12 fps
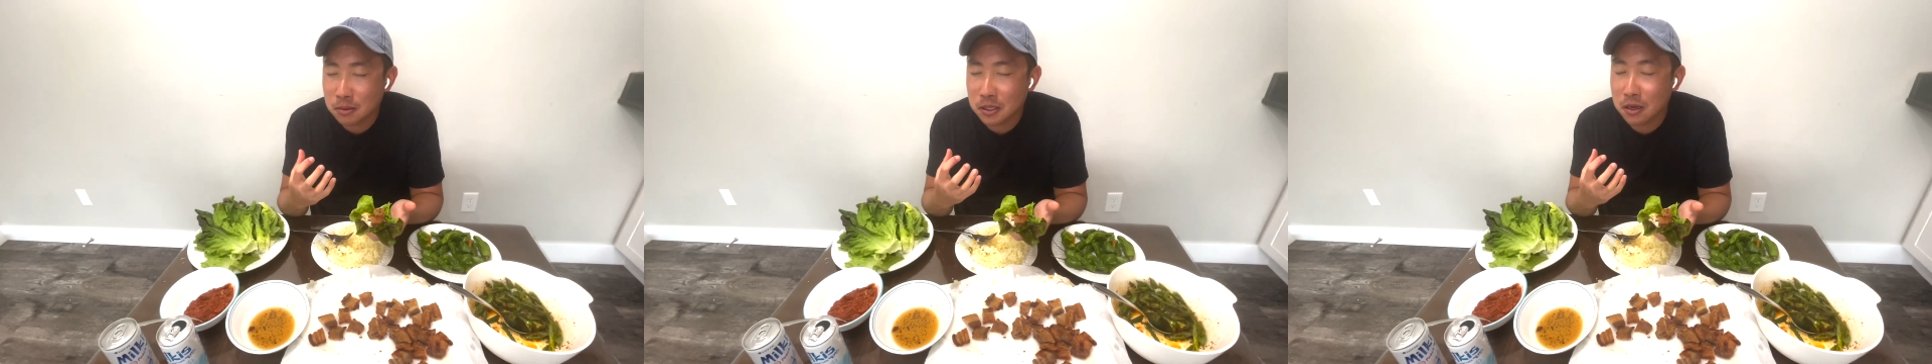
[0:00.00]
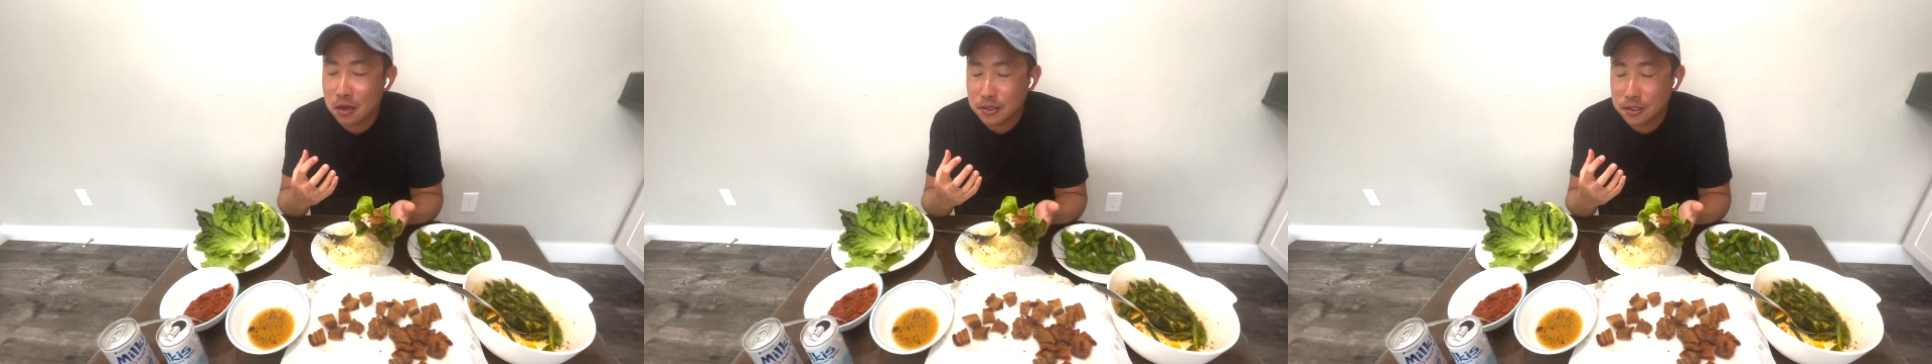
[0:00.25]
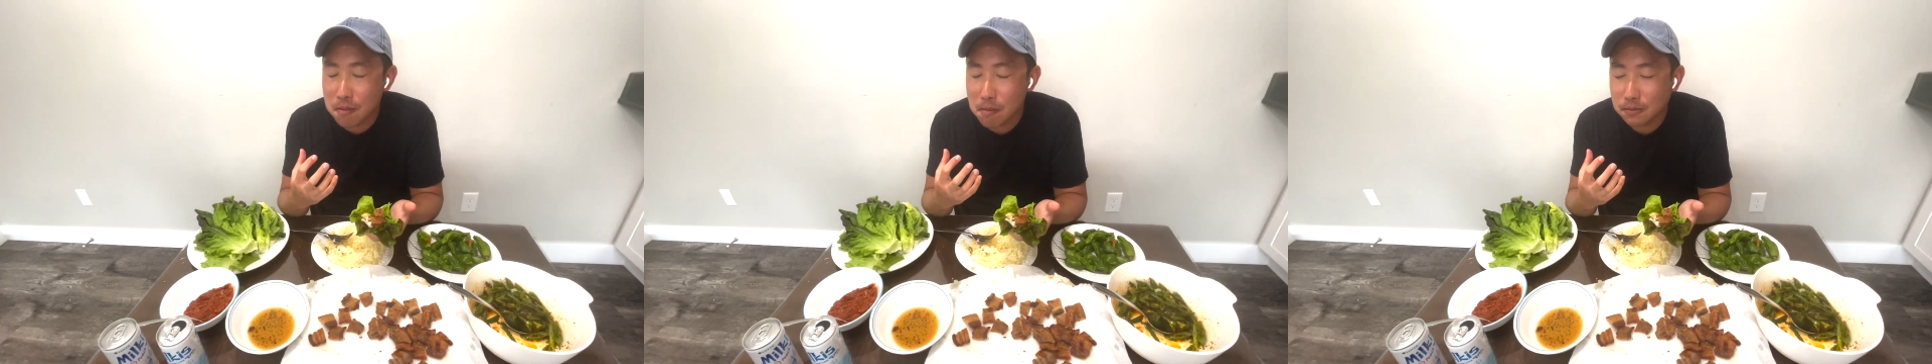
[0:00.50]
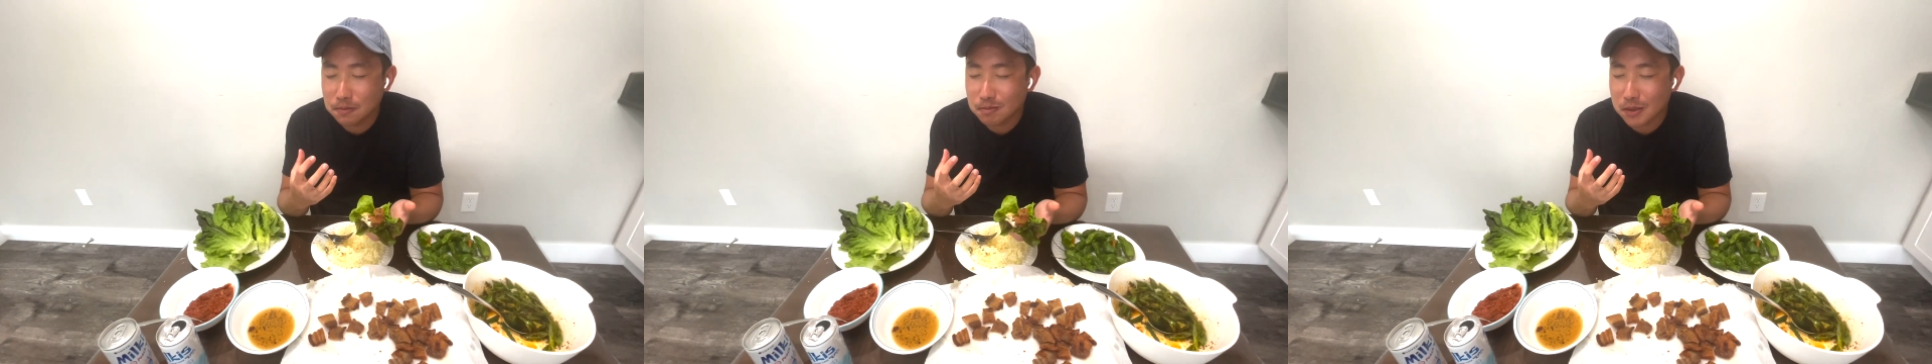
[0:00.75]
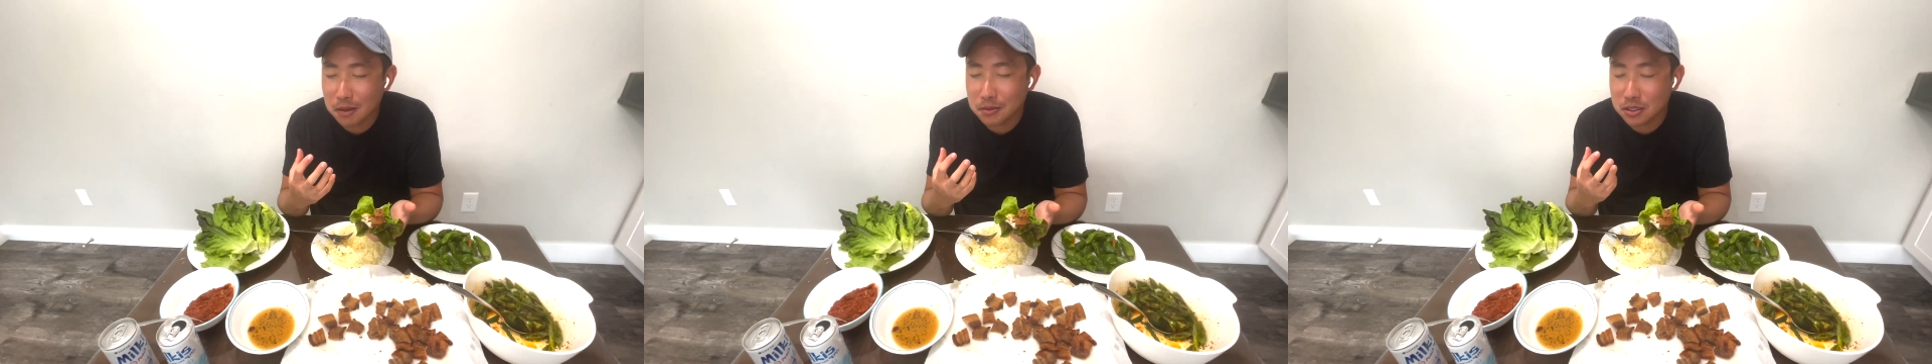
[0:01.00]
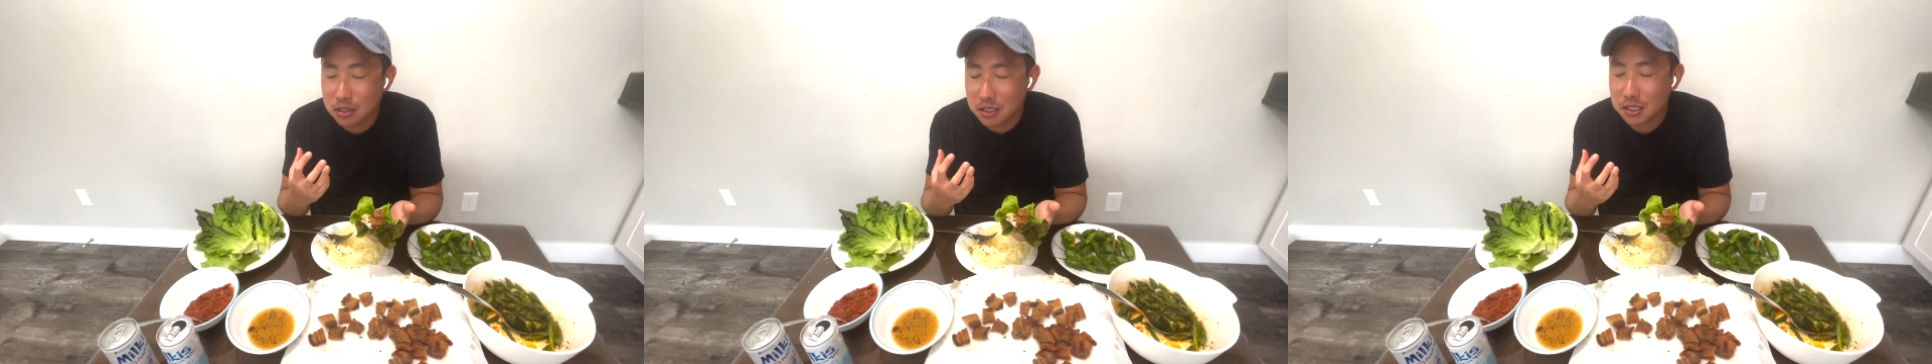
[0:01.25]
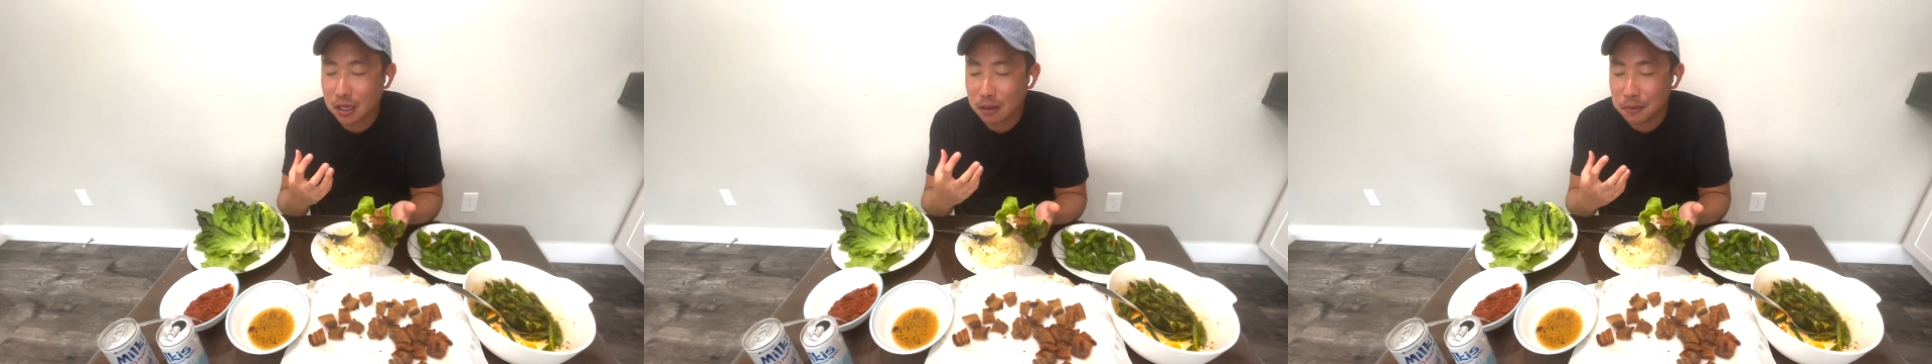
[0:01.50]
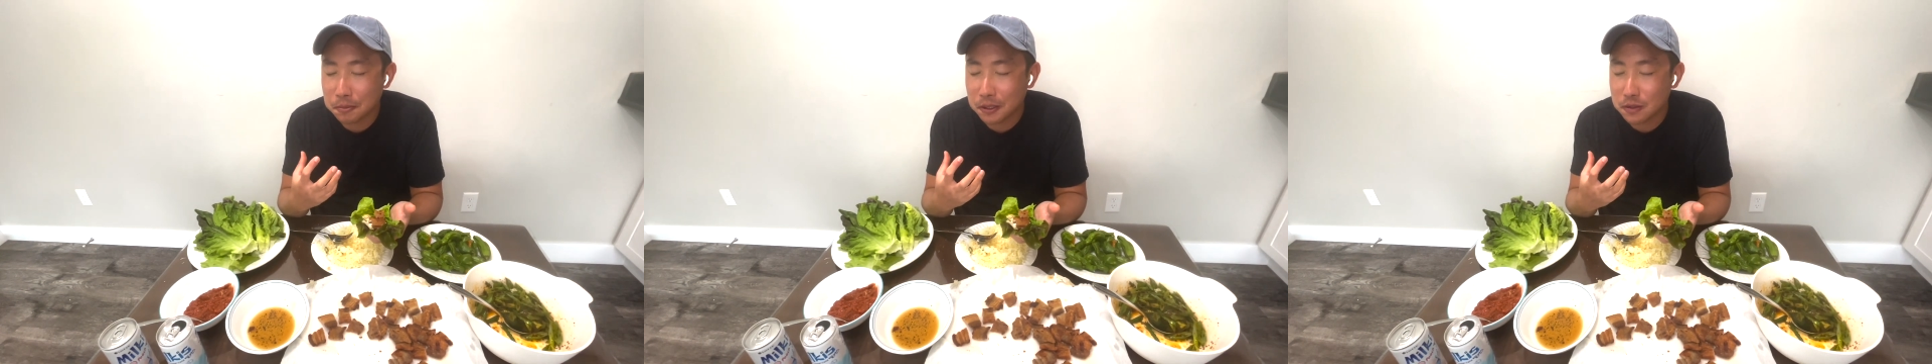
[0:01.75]
gosh, I'm in such a happy
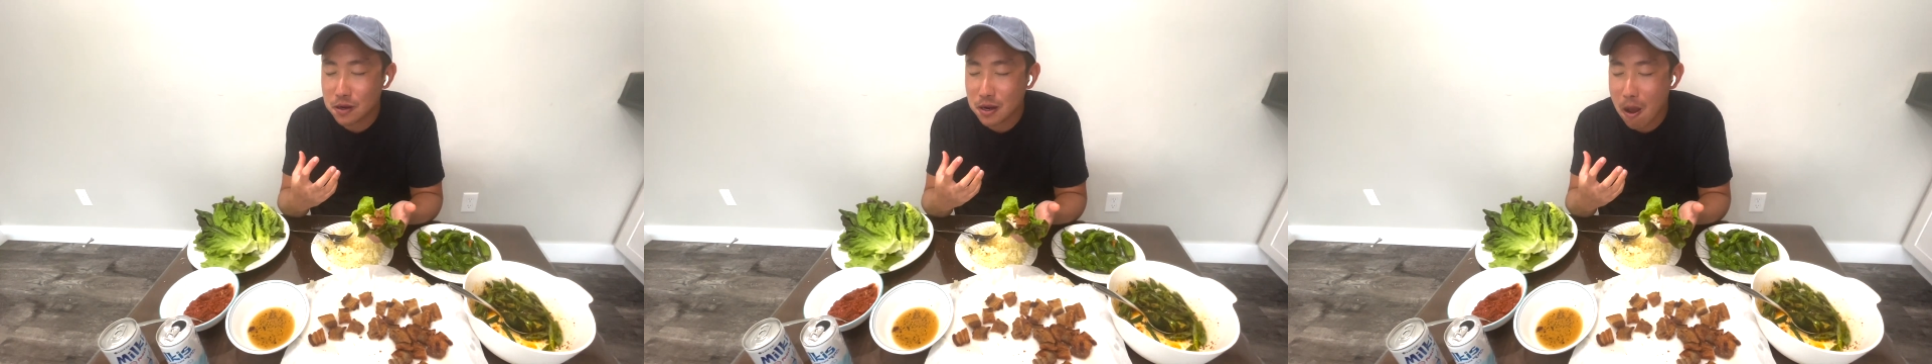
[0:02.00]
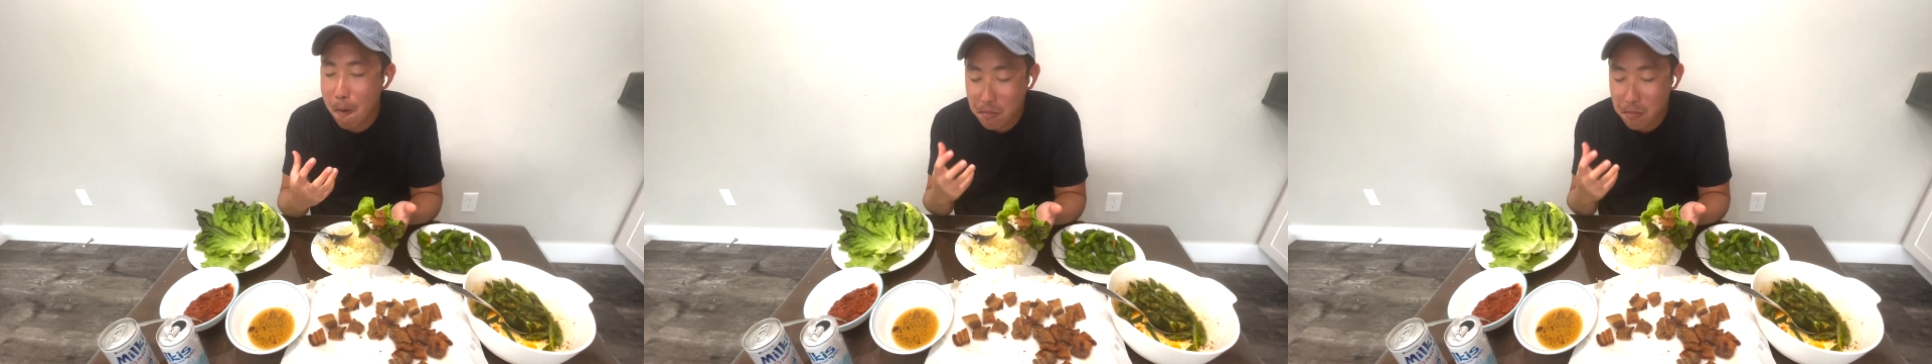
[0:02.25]
place right now.